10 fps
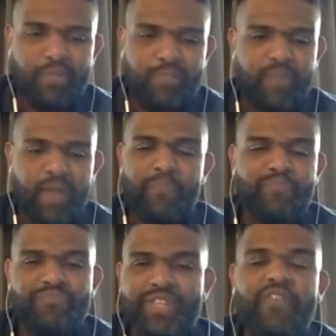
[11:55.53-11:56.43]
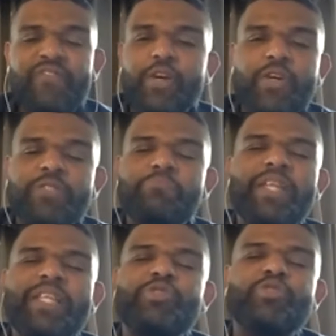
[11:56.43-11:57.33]
by giving her as
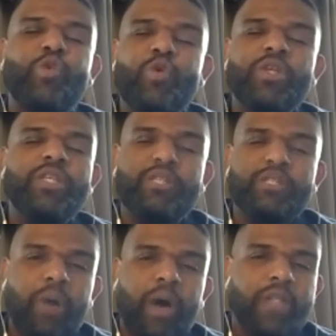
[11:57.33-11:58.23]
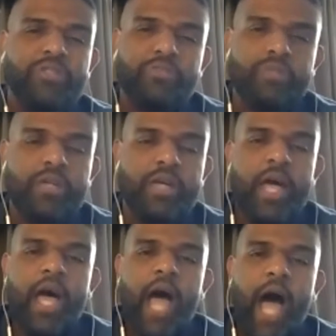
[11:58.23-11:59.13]
many stories as possible,
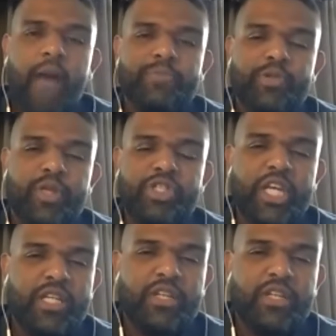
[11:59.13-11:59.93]
so that she can